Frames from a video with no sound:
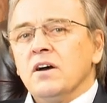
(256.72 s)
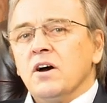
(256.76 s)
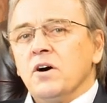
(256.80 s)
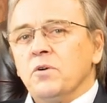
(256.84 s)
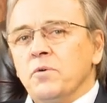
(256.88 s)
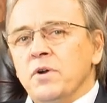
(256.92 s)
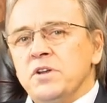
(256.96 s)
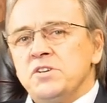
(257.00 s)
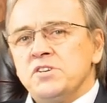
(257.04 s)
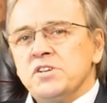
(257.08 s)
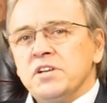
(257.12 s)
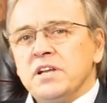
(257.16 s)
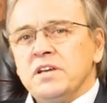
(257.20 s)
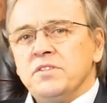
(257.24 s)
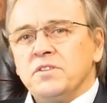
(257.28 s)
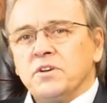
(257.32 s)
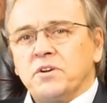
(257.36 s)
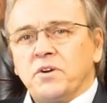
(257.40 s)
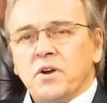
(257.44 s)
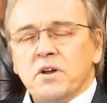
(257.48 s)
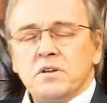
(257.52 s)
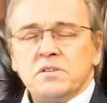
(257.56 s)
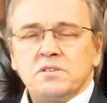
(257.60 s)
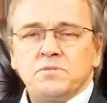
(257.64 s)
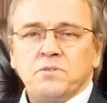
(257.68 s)
Originally, the
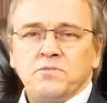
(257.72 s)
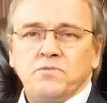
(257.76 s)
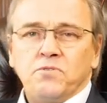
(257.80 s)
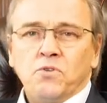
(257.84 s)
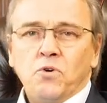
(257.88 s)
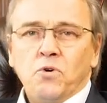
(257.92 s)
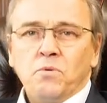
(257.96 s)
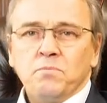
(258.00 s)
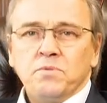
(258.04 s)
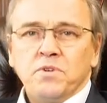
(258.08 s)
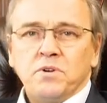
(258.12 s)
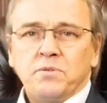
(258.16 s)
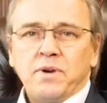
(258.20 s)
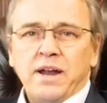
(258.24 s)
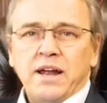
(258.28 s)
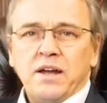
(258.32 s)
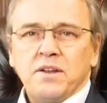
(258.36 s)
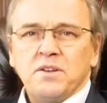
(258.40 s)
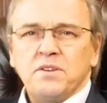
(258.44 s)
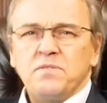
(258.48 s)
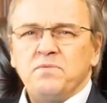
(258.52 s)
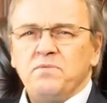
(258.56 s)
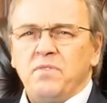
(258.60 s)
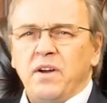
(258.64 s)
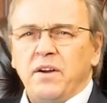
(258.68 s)
groups were formed
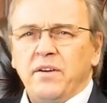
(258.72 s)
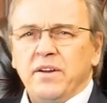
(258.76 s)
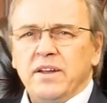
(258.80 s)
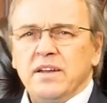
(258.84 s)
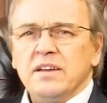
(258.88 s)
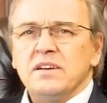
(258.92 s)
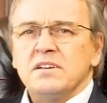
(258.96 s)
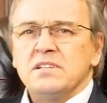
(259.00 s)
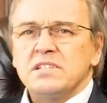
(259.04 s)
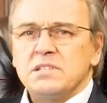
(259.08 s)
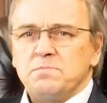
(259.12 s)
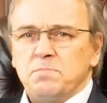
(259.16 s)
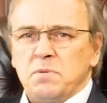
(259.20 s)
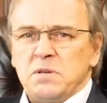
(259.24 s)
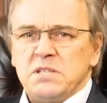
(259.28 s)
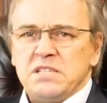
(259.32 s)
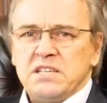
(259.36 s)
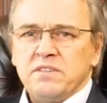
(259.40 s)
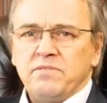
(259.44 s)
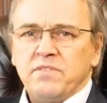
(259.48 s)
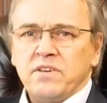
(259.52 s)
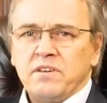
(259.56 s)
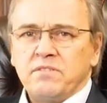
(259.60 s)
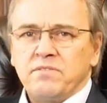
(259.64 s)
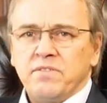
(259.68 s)
around very
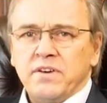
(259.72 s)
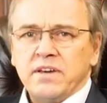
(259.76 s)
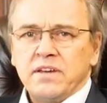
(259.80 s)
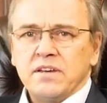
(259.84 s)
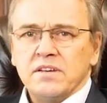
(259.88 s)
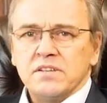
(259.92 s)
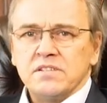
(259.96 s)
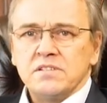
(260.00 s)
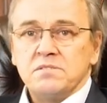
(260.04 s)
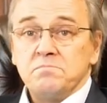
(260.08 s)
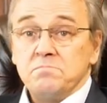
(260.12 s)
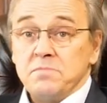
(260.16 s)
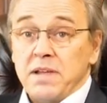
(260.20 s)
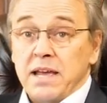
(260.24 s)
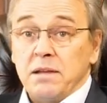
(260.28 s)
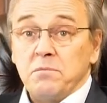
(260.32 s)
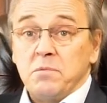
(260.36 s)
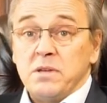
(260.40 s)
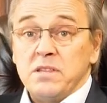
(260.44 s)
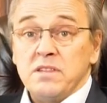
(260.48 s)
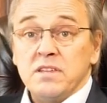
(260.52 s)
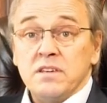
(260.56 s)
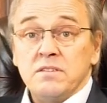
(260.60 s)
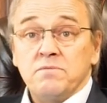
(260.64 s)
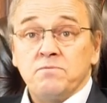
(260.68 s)
specific figures,
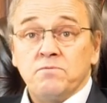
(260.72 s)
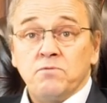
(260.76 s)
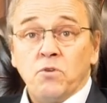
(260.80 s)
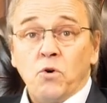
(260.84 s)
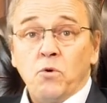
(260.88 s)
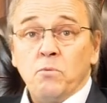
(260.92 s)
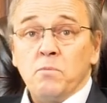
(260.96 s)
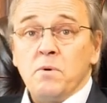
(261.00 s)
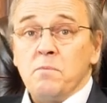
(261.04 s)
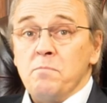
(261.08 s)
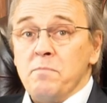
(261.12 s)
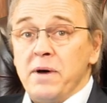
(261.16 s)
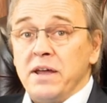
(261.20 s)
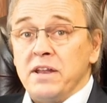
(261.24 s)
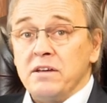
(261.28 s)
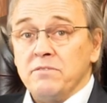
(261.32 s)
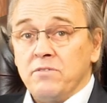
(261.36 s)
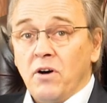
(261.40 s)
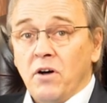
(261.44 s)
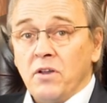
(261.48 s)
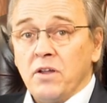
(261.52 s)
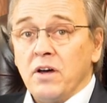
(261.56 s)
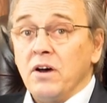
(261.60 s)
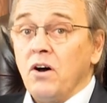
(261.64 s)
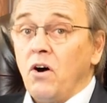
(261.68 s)
namely the former men of
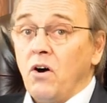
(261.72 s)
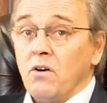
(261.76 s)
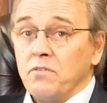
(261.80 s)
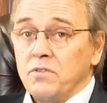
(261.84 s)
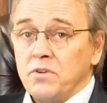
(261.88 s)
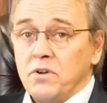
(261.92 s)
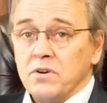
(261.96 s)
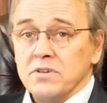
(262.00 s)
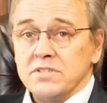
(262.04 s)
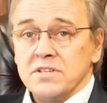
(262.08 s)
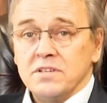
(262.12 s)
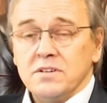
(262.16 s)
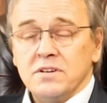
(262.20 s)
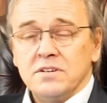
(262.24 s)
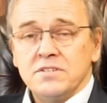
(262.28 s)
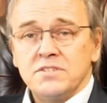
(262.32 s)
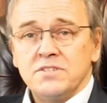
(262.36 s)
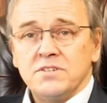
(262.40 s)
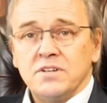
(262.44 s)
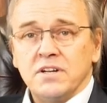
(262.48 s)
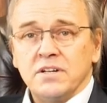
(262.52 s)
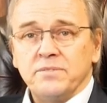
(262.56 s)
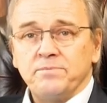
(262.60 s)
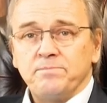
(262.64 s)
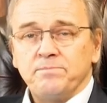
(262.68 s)
honour of Cosa
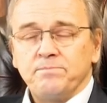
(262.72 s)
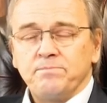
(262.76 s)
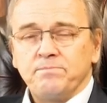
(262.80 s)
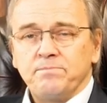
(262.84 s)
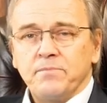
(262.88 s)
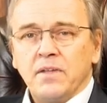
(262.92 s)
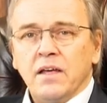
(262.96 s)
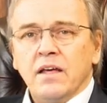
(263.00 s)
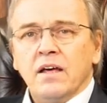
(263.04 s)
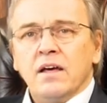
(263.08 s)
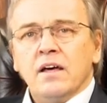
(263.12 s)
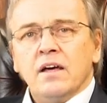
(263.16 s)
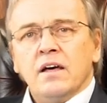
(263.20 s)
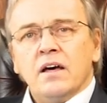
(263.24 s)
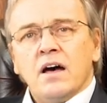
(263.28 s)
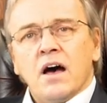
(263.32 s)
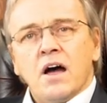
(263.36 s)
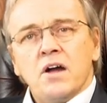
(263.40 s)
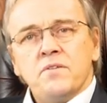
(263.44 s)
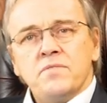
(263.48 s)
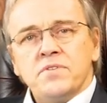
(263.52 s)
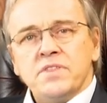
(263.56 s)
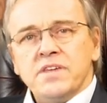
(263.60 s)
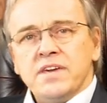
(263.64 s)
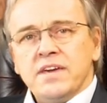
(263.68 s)
Nostra.
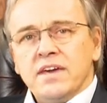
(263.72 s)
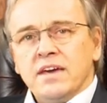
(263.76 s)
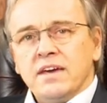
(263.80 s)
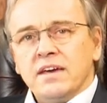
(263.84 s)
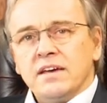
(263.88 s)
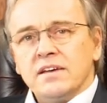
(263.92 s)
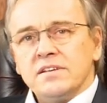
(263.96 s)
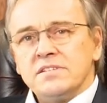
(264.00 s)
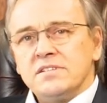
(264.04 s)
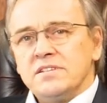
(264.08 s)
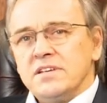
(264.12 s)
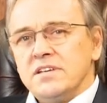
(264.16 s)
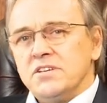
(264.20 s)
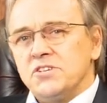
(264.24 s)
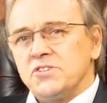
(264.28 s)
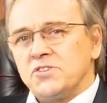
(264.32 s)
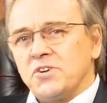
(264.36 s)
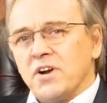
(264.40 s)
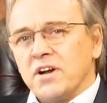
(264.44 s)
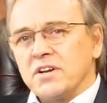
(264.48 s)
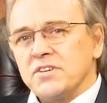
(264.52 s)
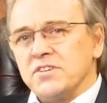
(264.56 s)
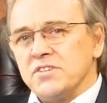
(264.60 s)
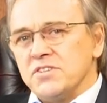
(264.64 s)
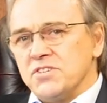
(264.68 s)
Over the years, the
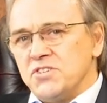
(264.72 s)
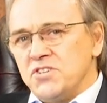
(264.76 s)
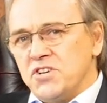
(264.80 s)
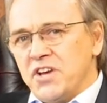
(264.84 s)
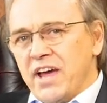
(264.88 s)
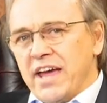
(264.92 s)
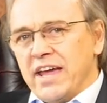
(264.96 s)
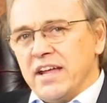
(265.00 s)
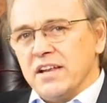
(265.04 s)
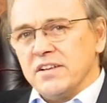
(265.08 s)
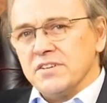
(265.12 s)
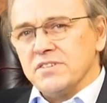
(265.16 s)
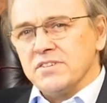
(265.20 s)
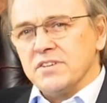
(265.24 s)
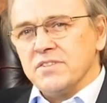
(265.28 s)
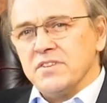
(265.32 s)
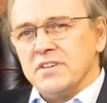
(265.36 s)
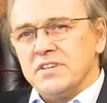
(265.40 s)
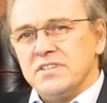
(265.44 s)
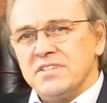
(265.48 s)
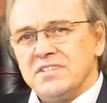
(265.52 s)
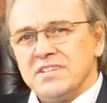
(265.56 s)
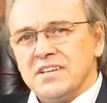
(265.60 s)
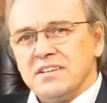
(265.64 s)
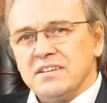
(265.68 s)
structures changed and
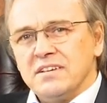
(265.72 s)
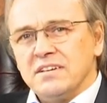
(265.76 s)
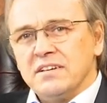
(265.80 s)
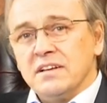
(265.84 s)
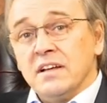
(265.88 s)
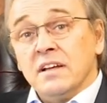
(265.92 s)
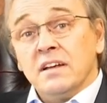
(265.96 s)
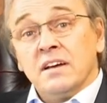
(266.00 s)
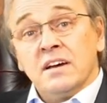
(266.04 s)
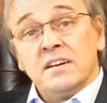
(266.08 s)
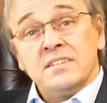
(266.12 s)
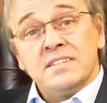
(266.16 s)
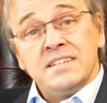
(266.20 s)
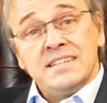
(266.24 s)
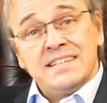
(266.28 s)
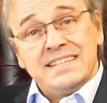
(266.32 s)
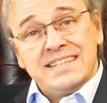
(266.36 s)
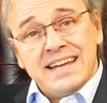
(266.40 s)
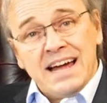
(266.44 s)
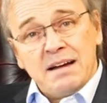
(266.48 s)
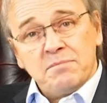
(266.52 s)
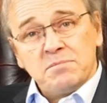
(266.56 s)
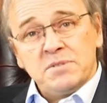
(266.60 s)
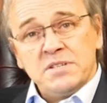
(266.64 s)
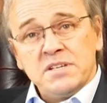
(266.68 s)
the Stidda has
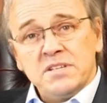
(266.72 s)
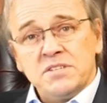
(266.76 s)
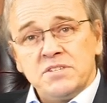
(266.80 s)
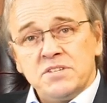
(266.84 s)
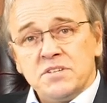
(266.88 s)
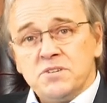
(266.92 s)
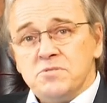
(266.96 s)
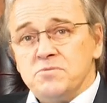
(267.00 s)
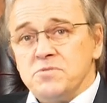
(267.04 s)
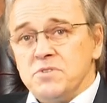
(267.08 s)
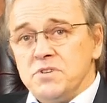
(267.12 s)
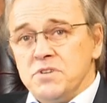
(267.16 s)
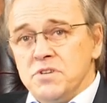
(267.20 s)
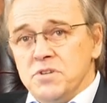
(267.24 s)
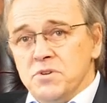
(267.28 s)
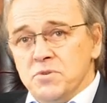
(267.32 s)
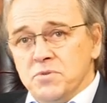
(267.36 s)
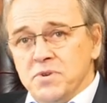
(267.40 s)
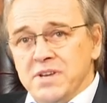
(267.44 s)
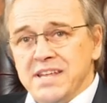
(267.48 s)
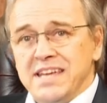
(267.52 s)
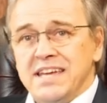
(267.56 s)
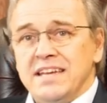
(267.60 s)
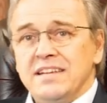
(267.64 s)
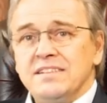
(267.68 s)
adapted to new
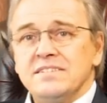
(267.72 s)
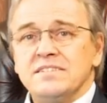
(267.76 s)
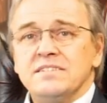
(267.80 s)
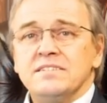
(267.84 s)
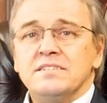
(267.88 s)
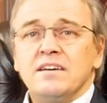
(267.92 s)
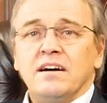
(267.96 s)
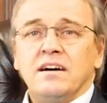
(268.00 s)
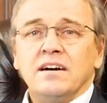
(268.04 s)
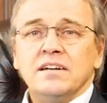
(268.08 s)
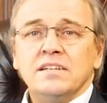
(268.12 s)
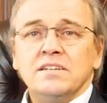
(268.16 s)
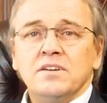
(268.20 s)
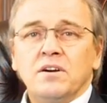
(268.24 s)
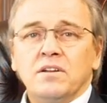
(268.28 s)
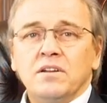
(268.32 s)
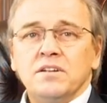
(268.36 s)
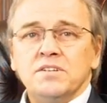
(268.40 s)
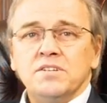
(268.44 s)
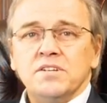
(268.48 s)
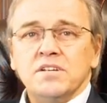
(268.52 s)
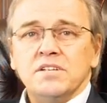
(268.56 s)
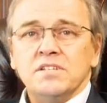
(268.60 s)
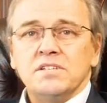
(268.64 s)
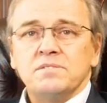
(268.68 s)
needs and
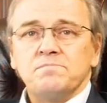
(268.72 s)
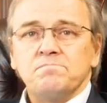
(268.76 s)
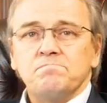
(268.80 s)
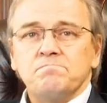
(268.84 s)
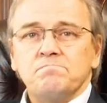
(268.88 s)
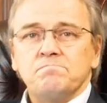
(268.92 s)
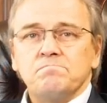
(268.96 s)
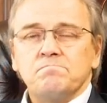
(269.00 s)
ideologies.